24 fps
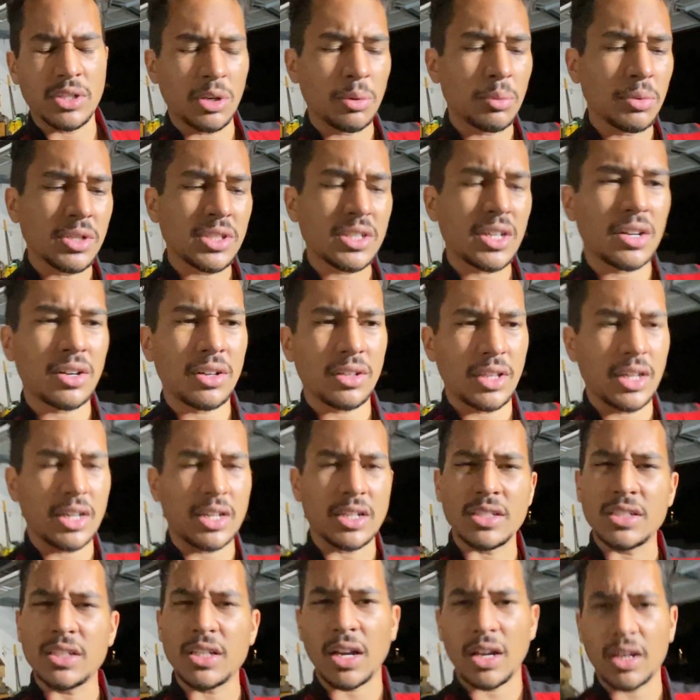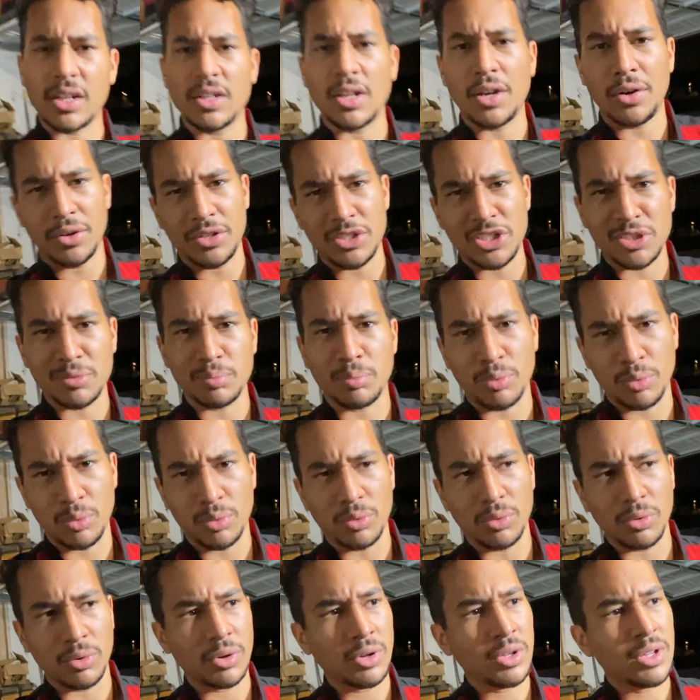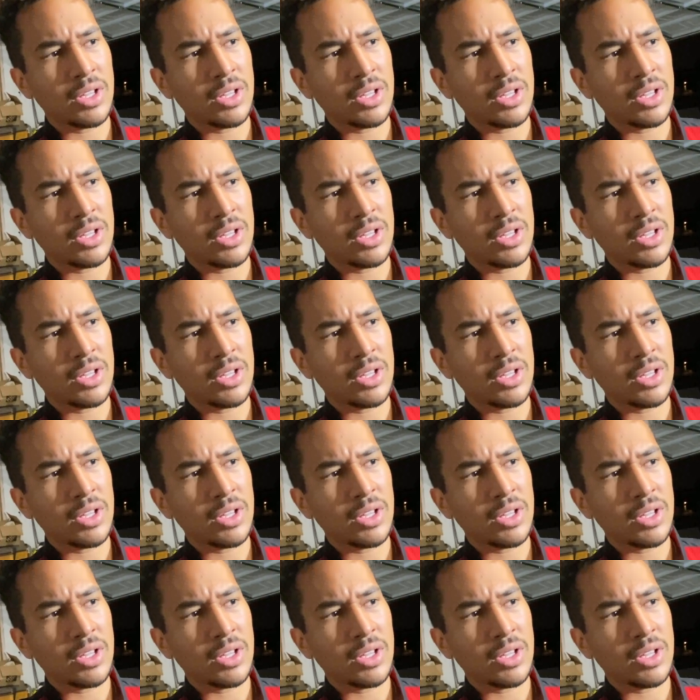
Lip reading: It almost sounded like a secondary spool